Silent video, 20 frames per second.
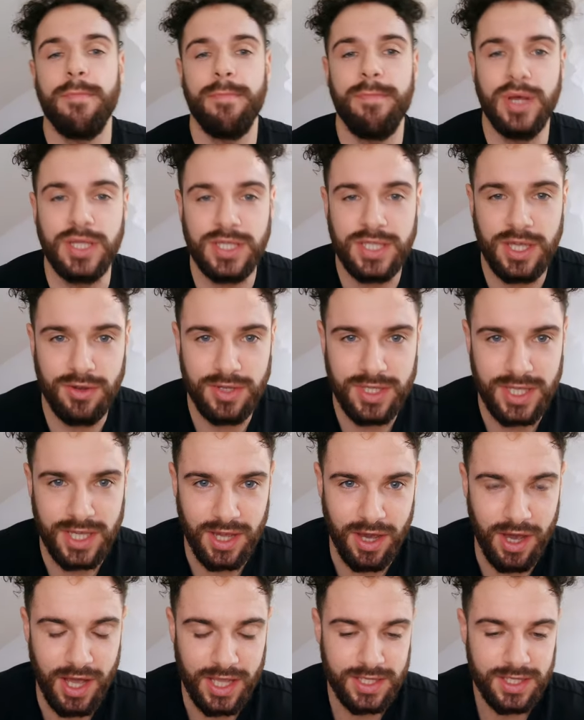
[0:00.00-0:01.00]
But seriously
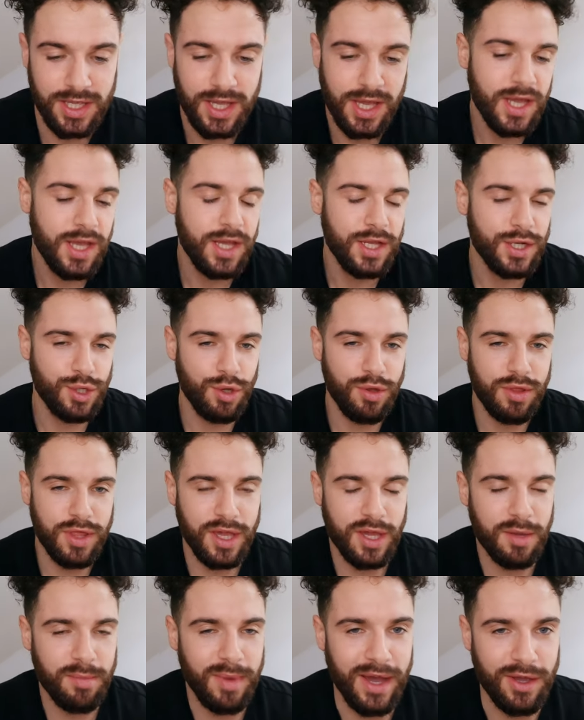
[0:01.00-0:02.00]
guys, do
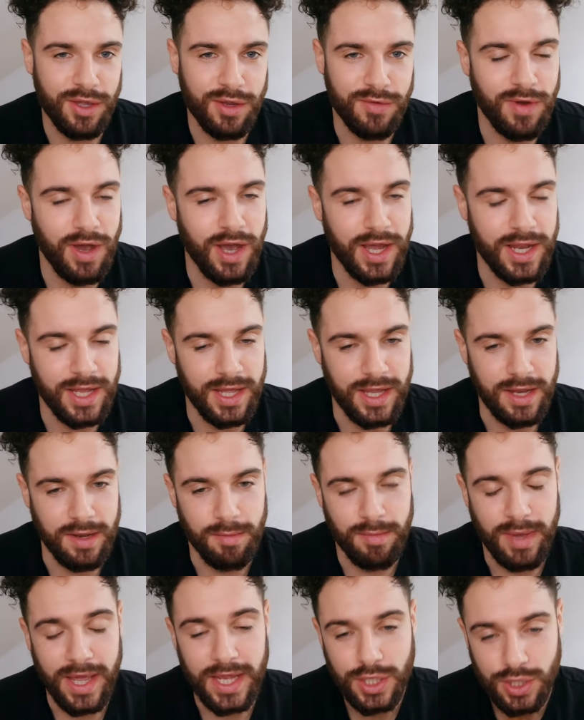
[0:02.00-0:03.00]
think about your riding,
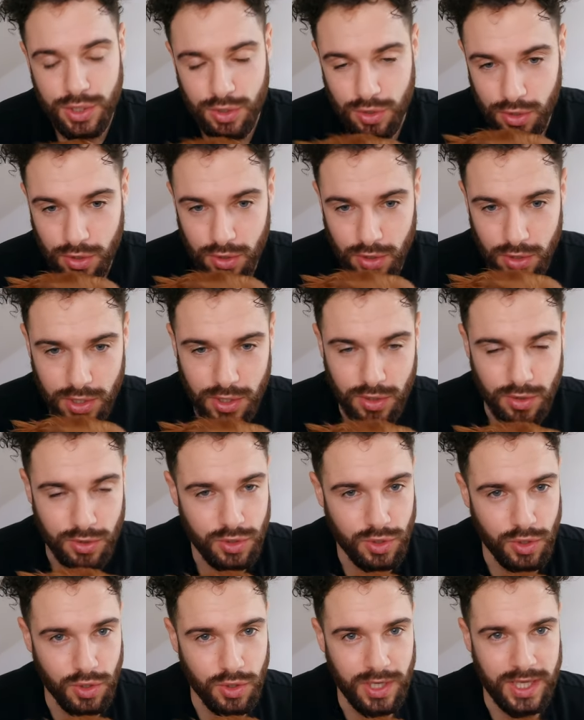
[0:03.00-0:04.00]
make sure your
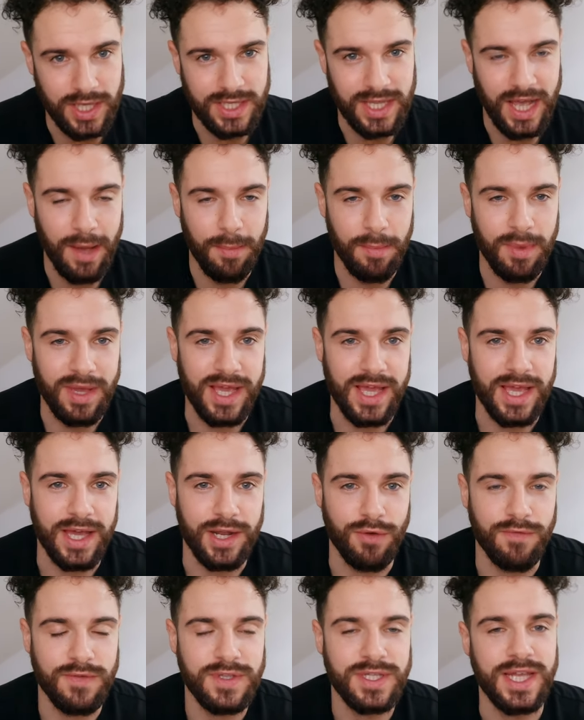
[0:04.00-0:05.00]
dog is happy, and
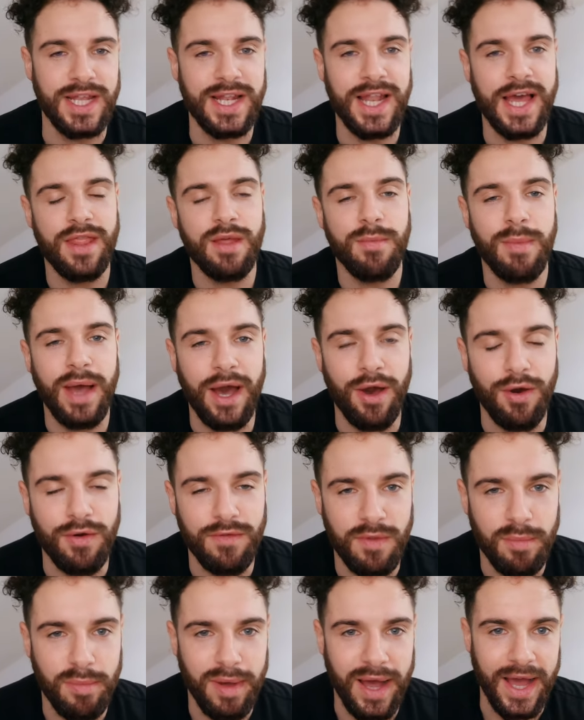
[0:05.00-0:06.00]
obviously let them out of
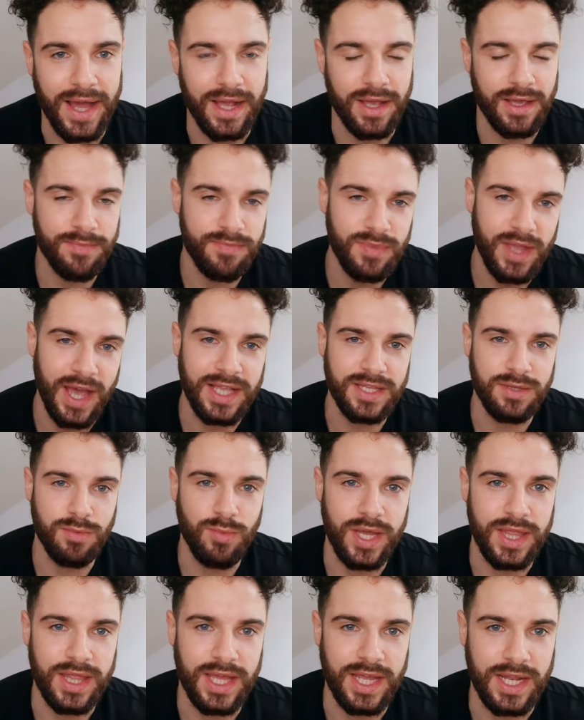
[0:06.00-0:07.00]
the bag as and
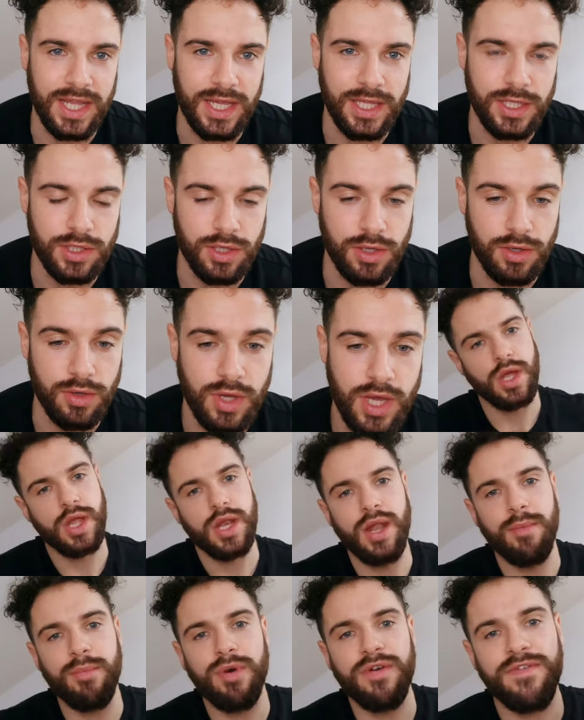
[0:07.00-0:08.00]
when they need to.
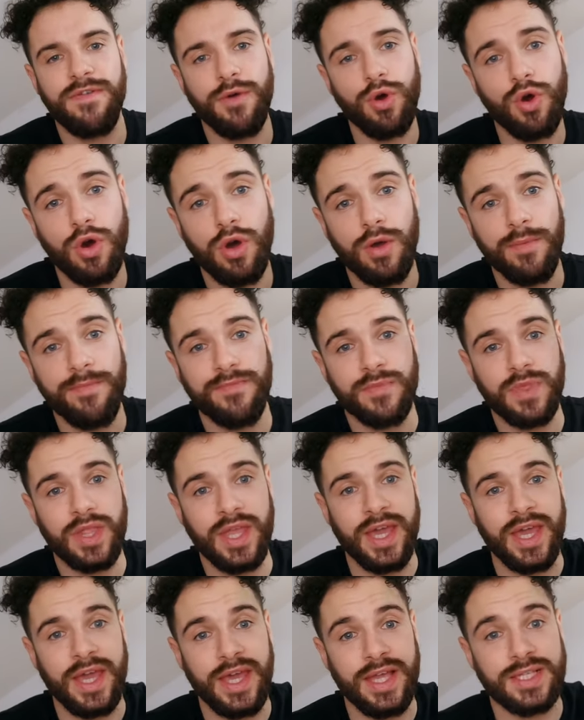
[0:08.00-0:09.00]
Number four
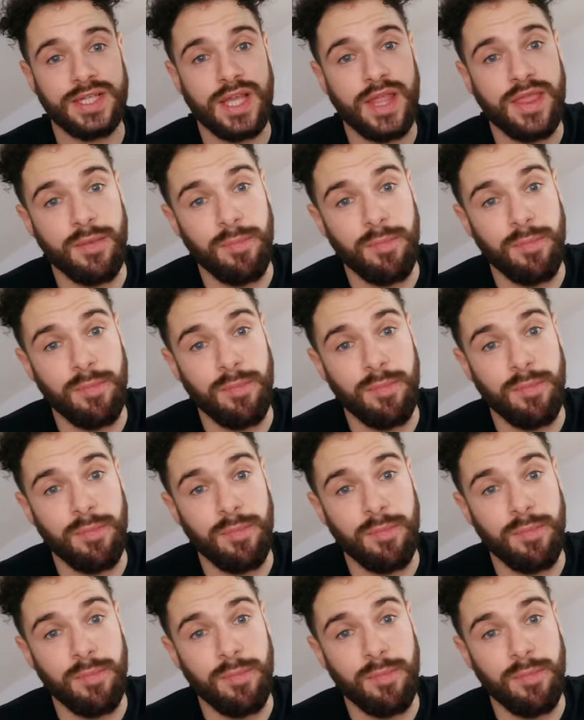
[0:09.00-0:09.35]
is the